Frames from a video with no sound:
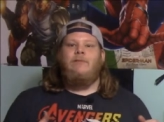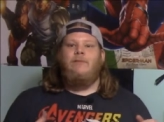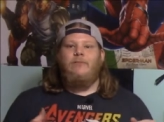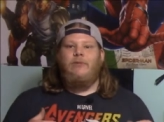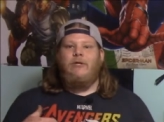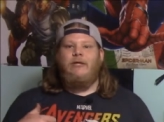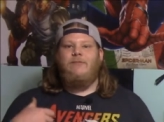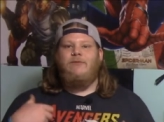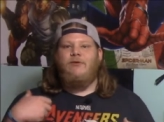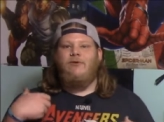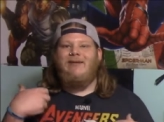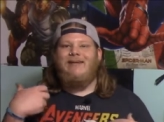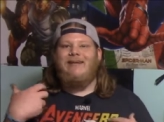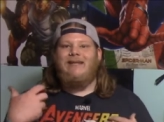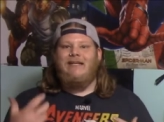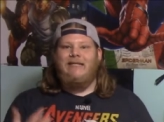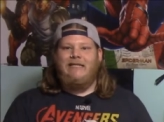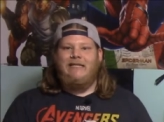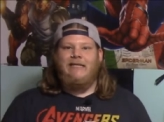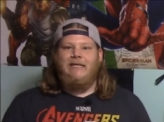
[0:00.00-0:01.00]
but I'm doing
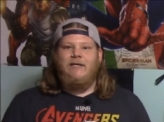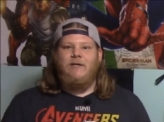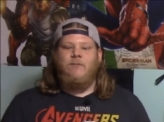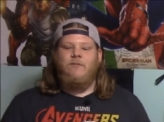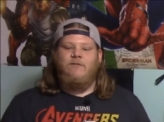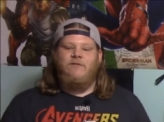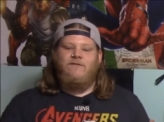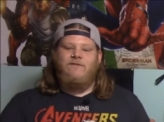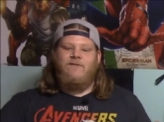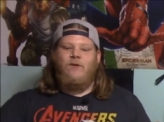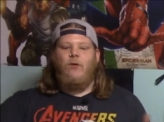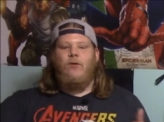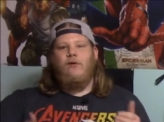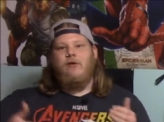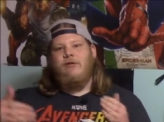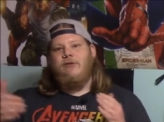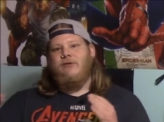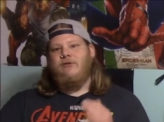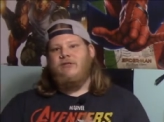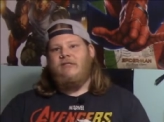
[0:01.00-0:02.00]
it again
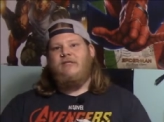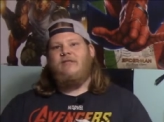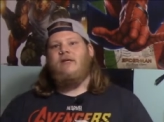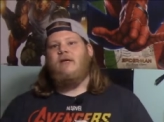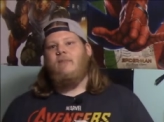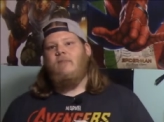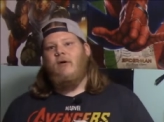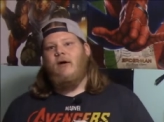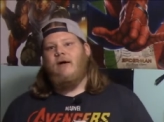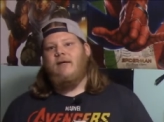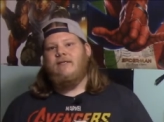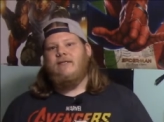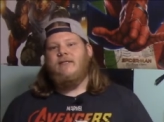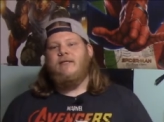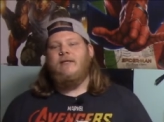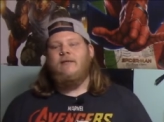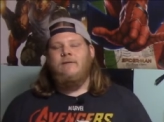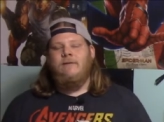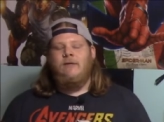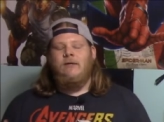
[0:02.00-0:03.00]
before you see the
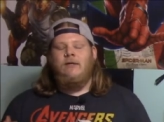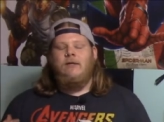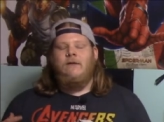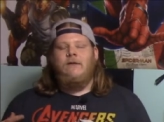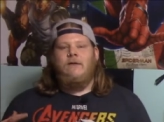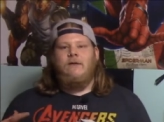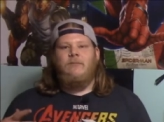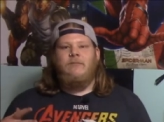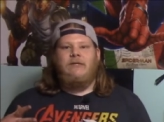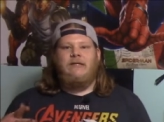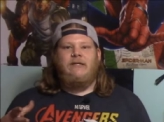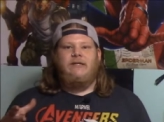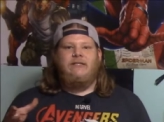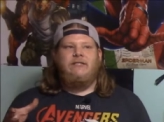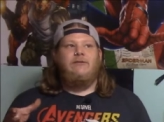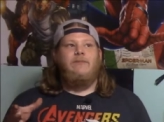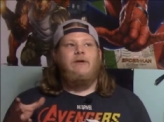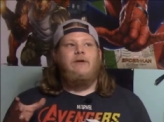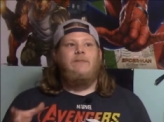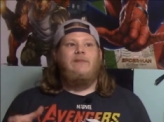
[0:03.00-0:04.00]
unboxing
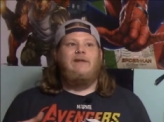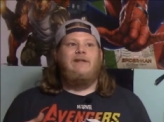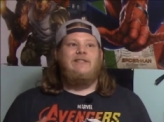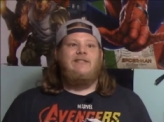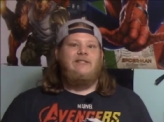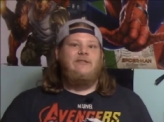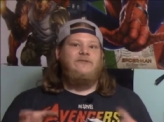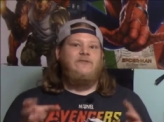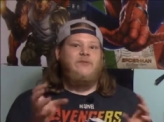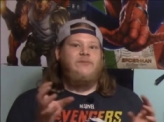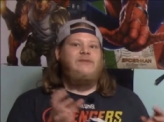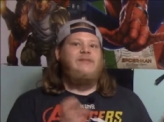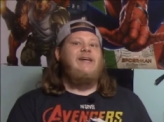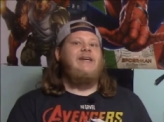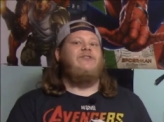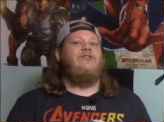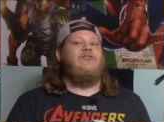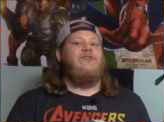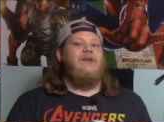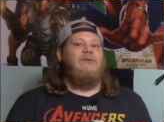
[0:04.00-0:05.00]
because the unboxing is from
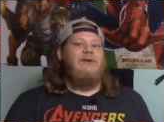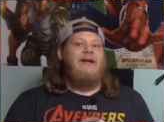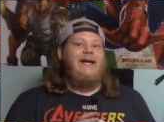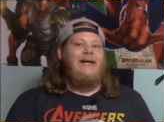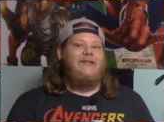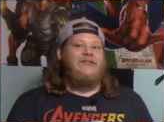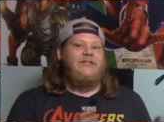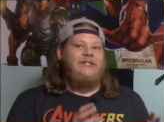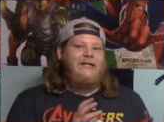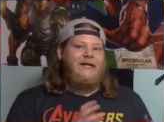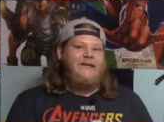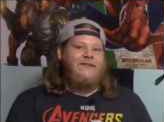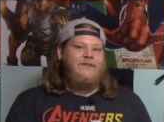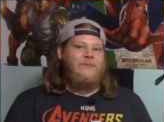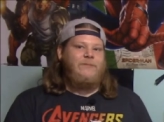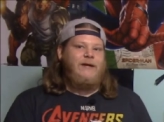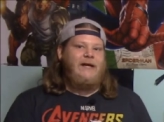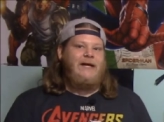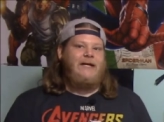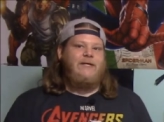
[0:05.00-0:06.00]
yesterday when I actually got
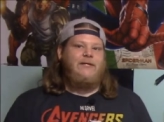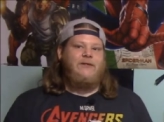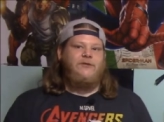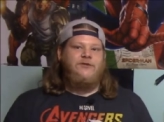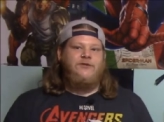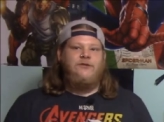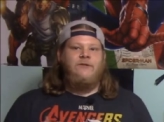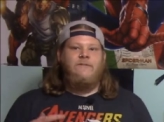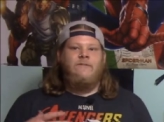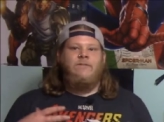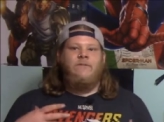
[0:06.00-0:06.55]
the package.